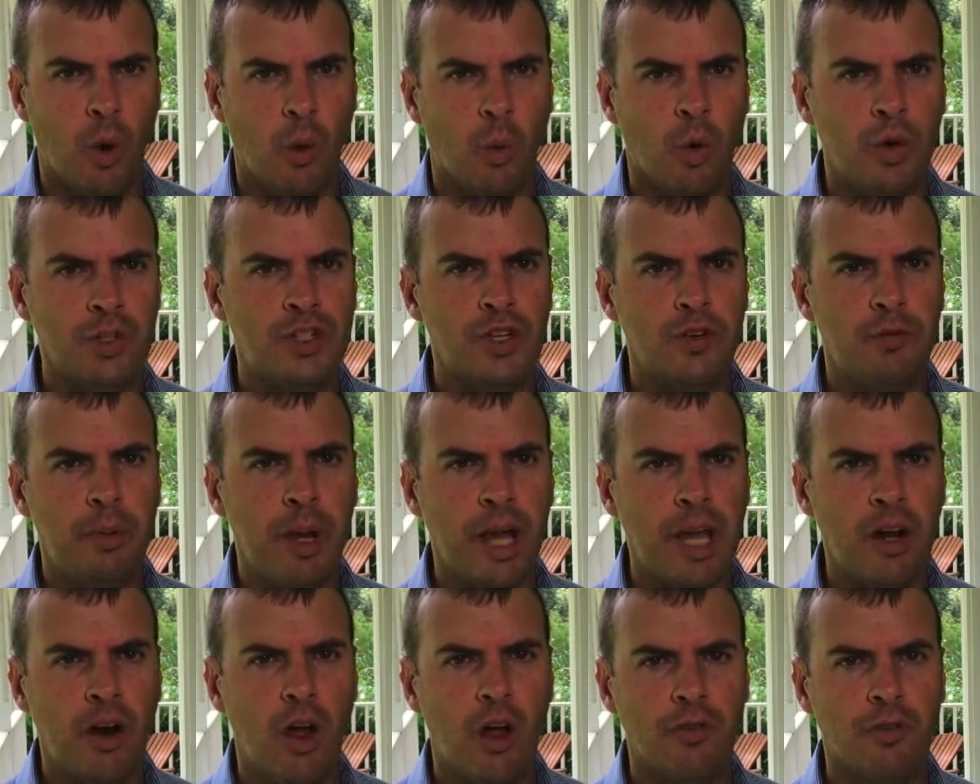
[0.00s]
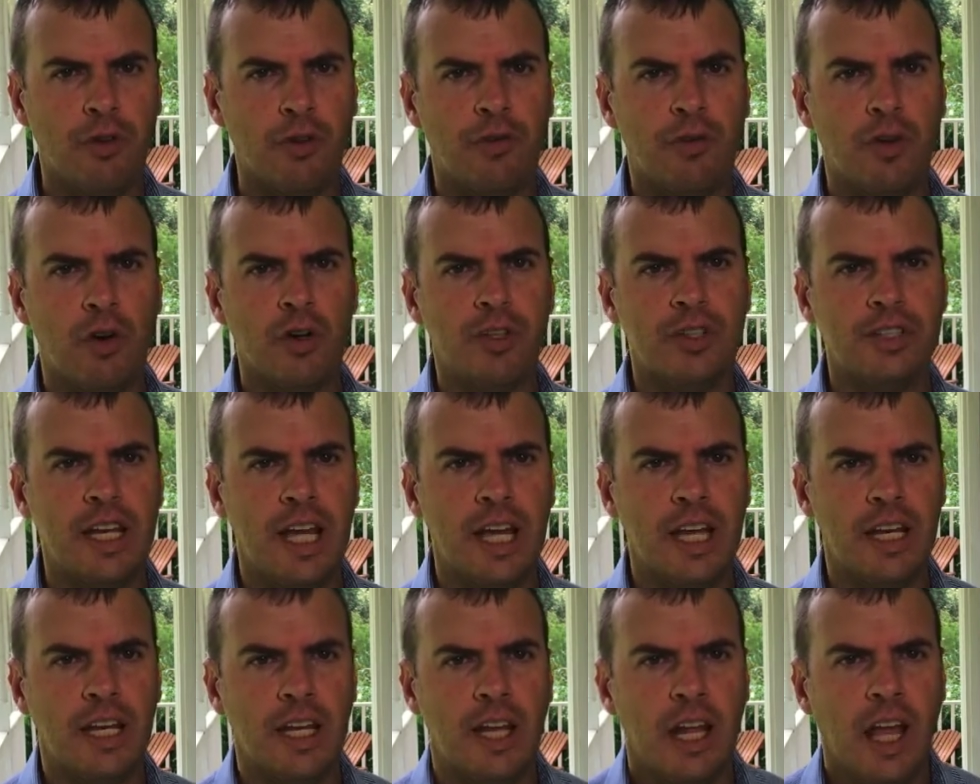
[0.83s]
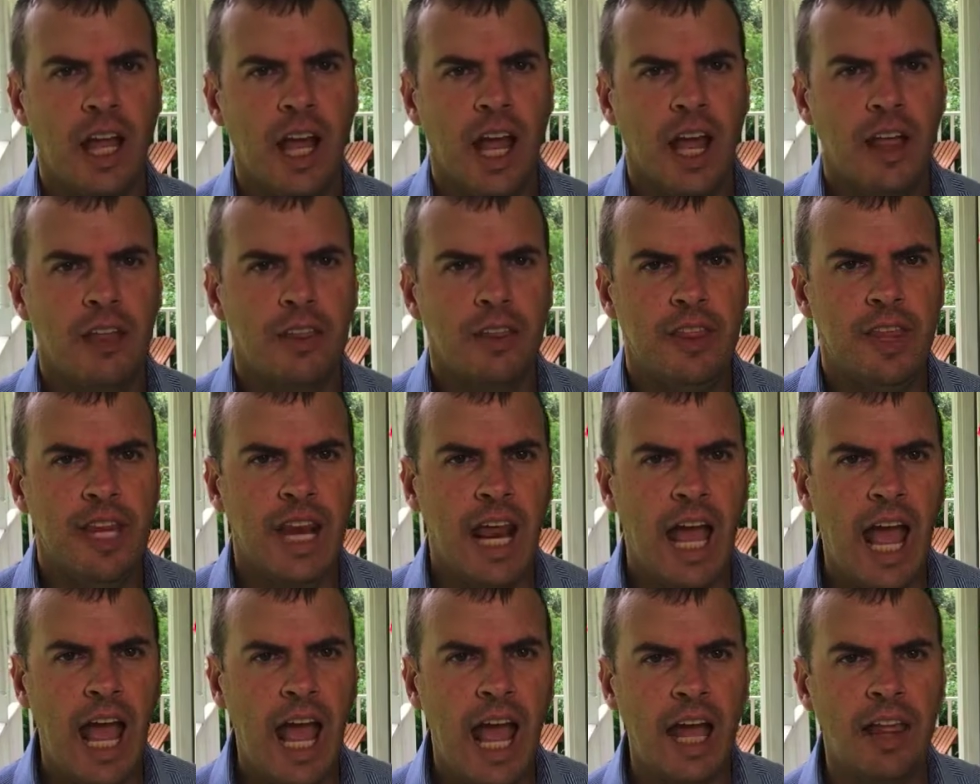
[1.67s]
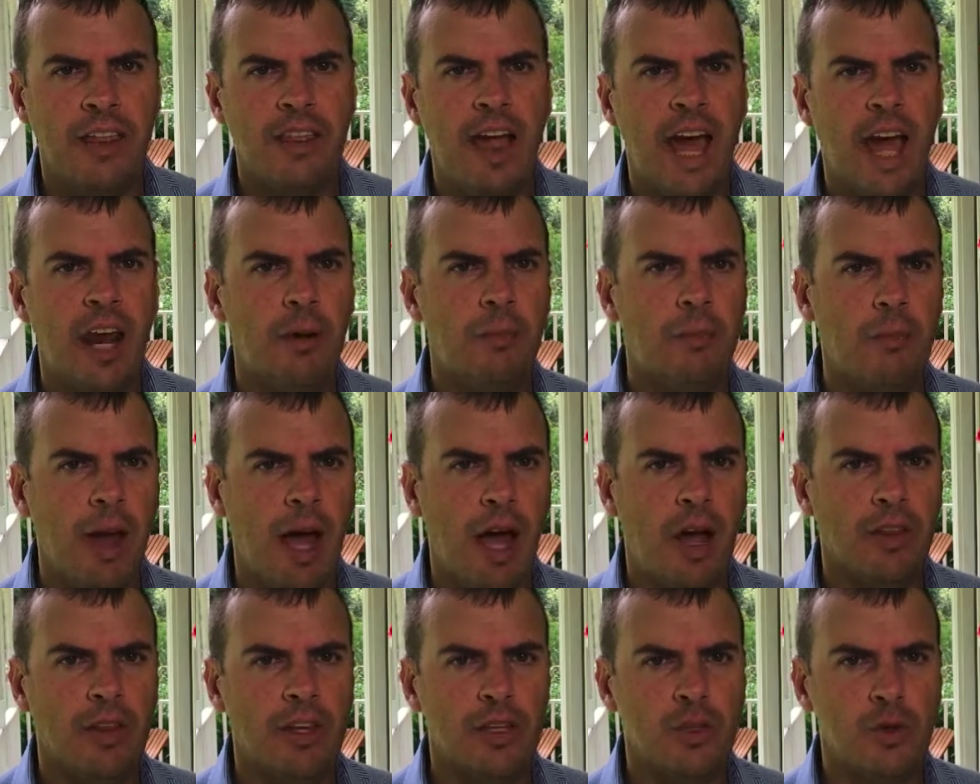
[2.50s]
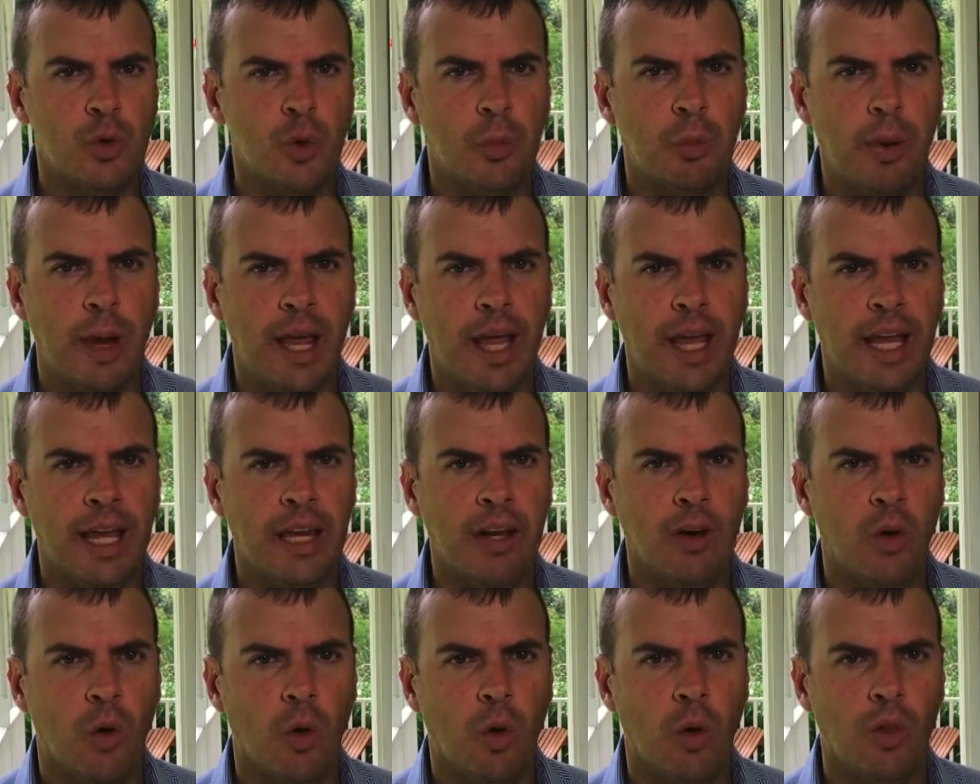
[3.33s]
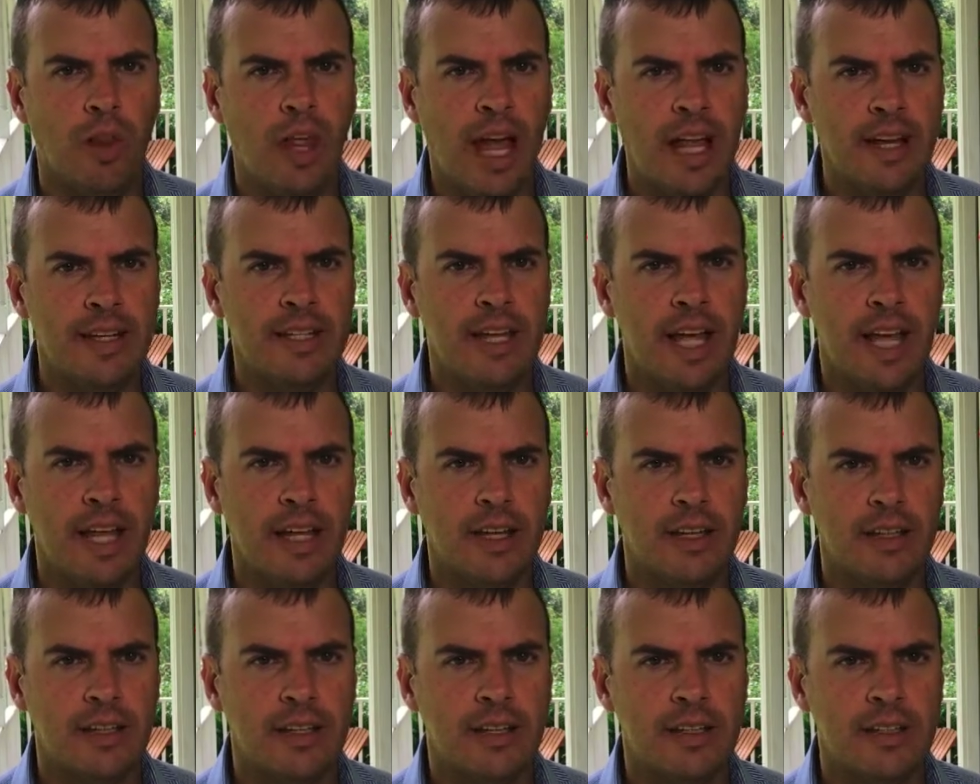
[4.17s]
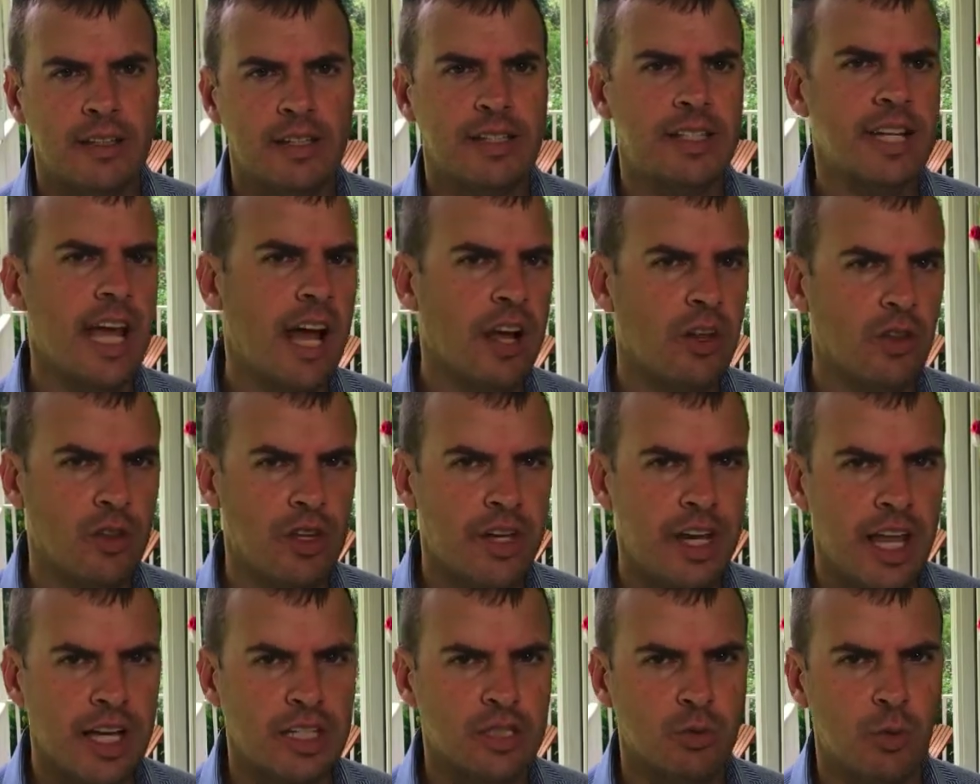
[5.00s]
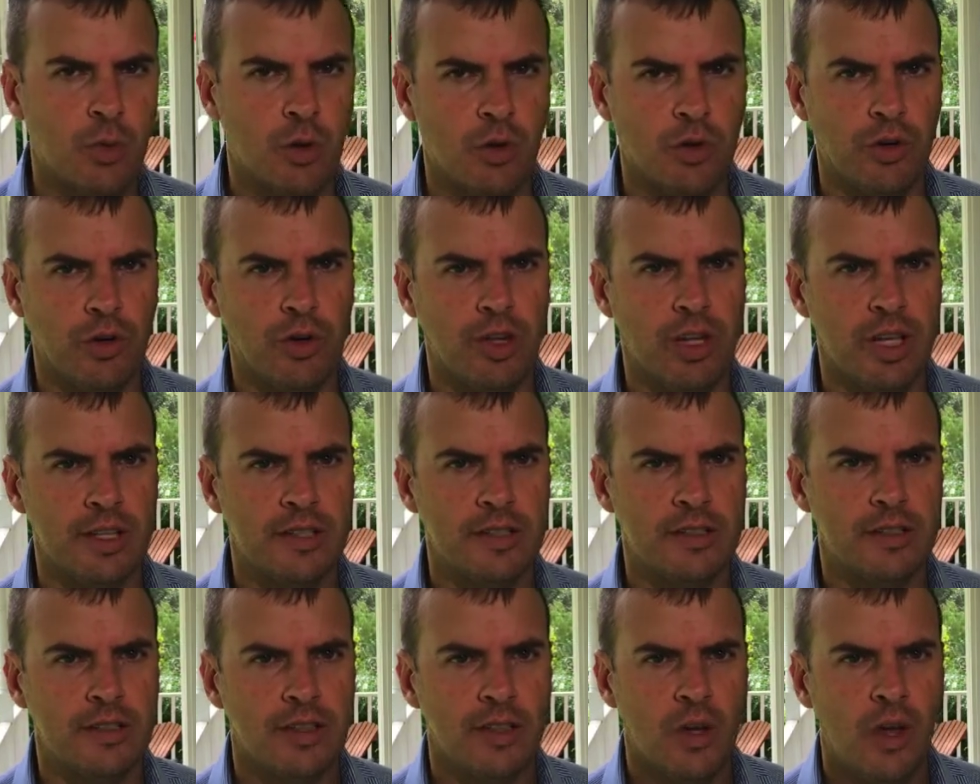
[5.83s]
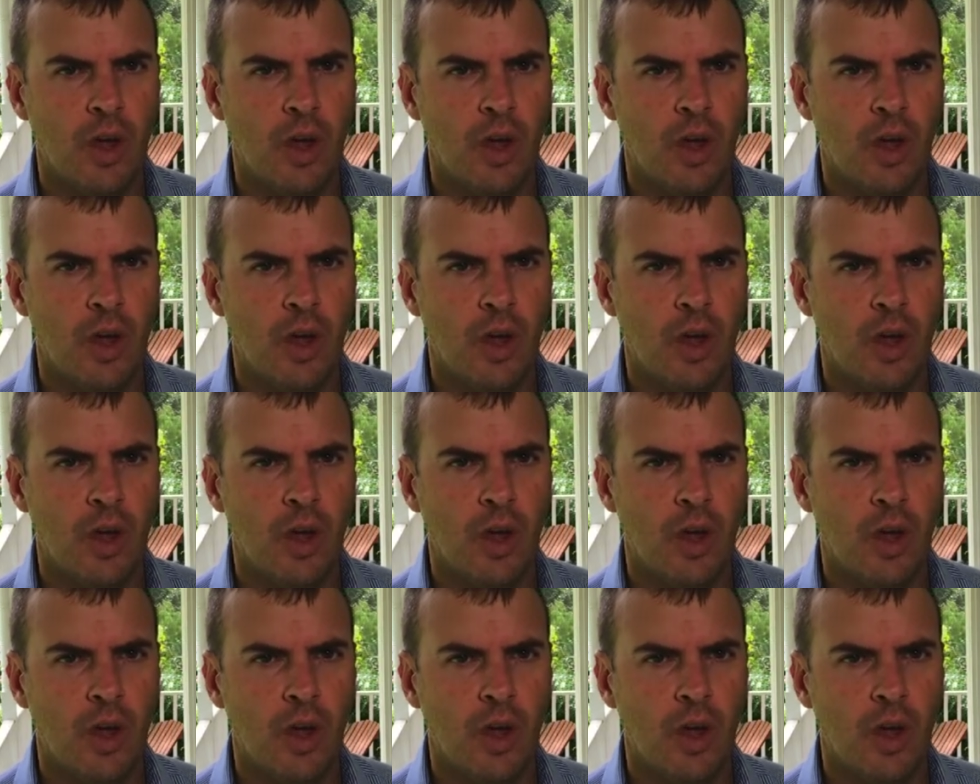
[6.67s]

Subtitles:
Once you've paid off your first debt, then add that amount that you were paying on that debt to tackle the next one on your list.